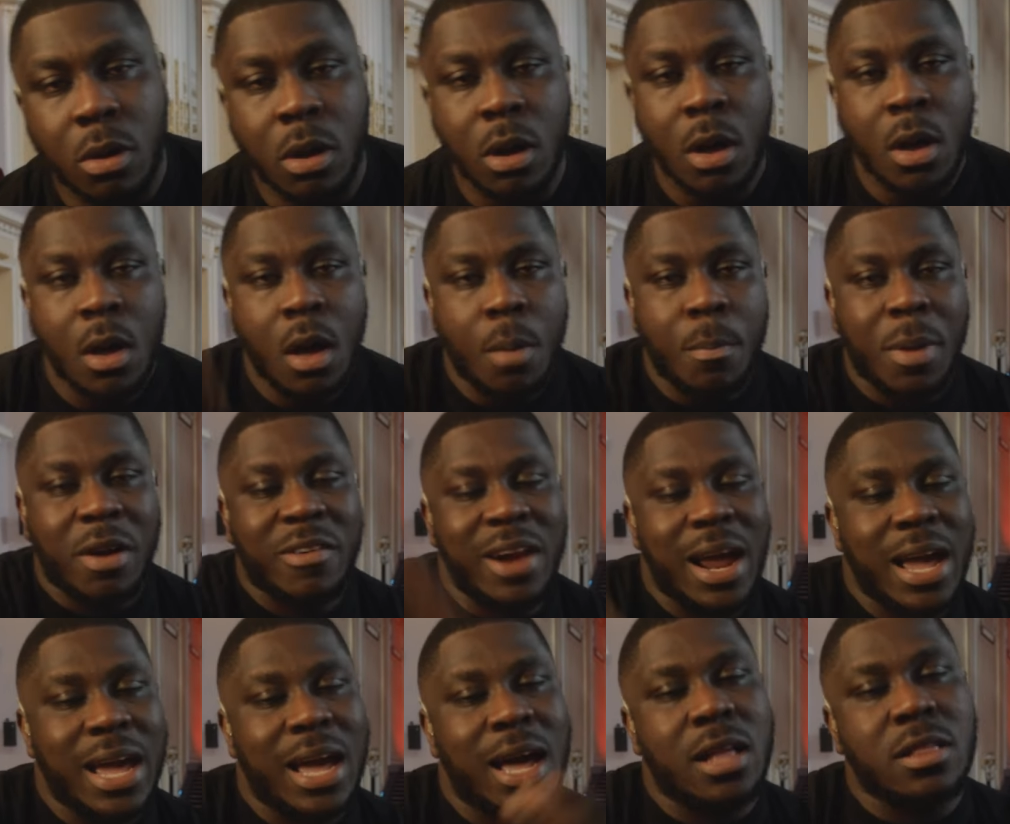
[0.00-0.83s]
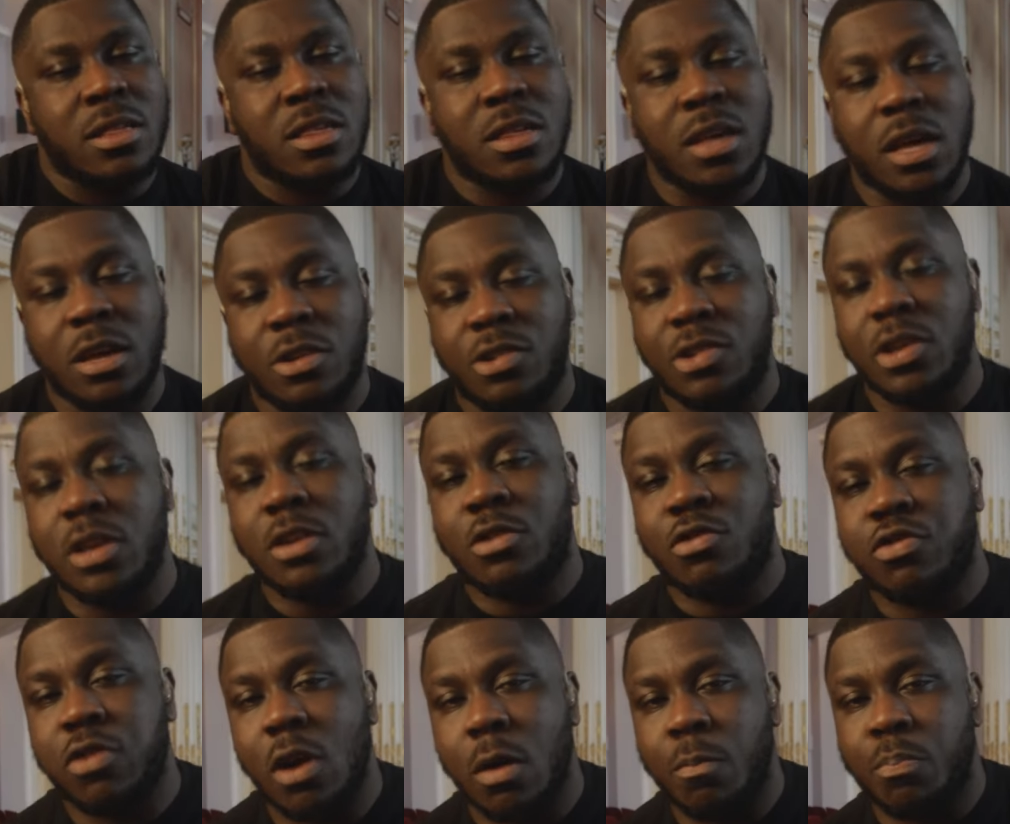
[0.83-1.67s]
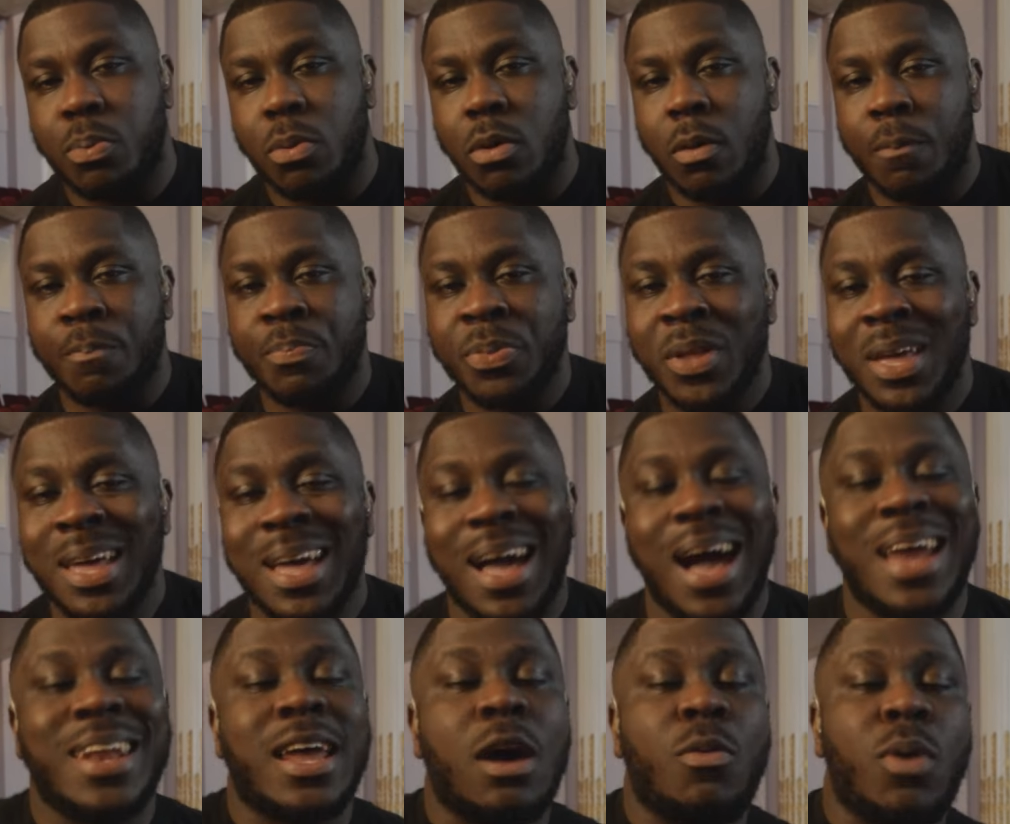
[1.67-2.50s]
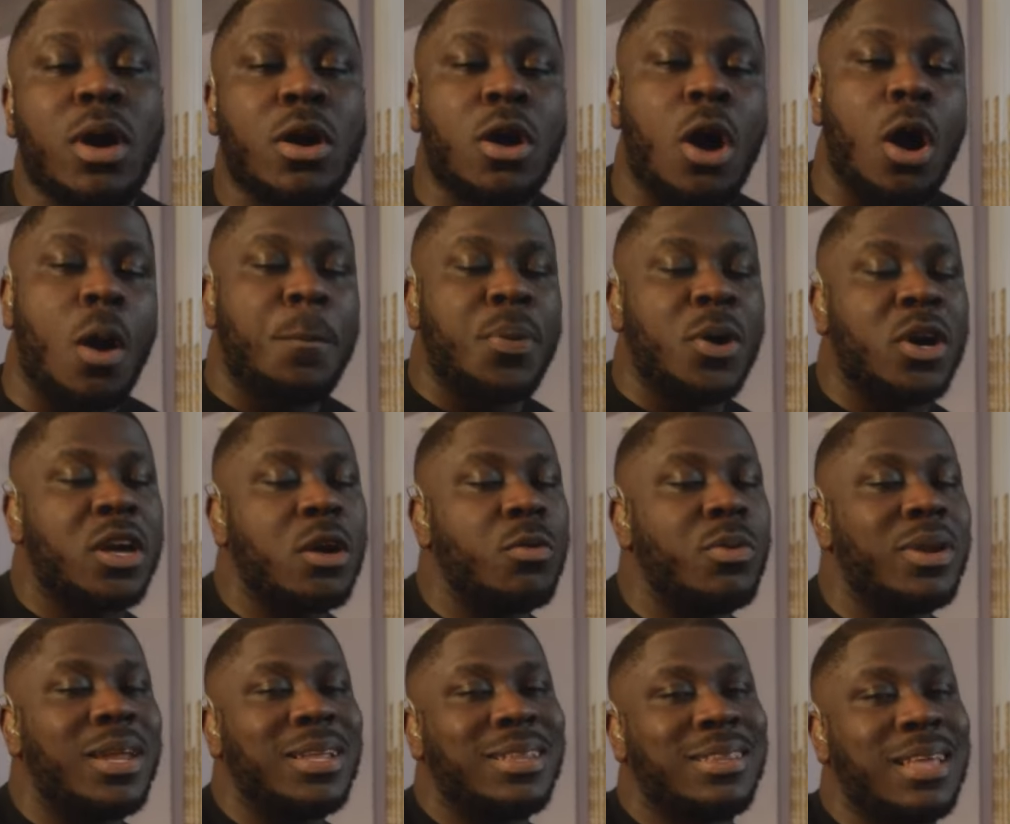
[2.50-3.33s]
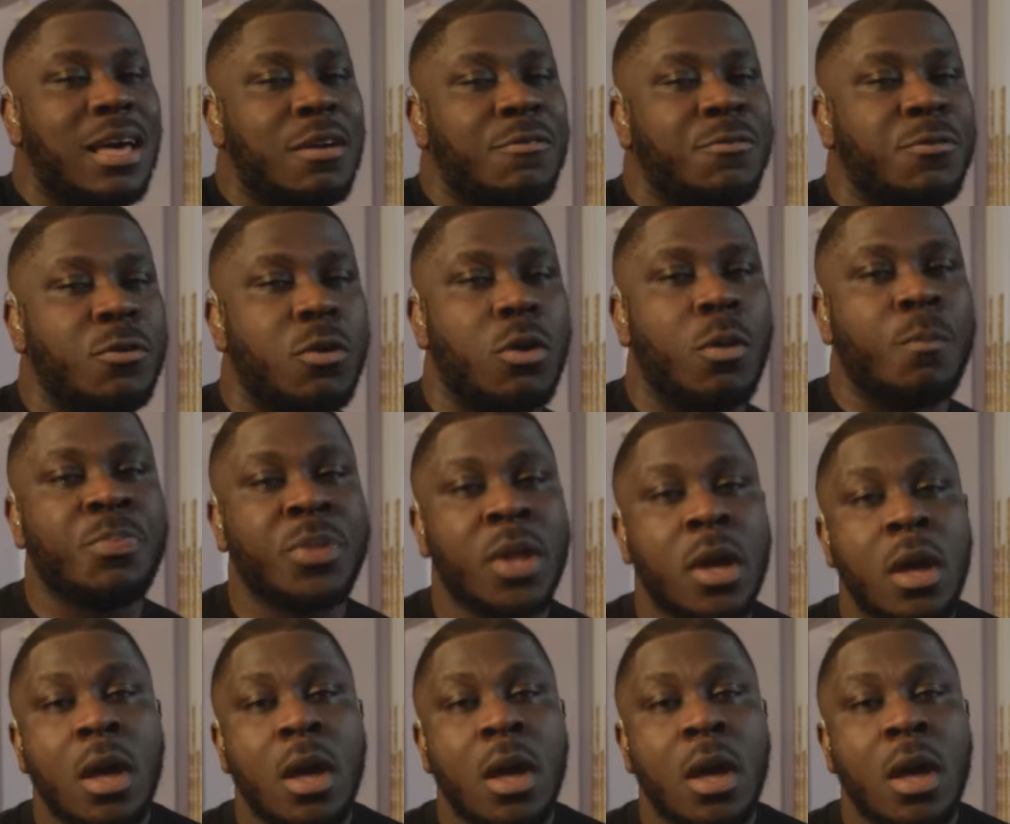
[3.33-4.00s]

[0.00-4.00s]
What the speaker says: My right hand say she trouble. And now I got a boogie with the devil.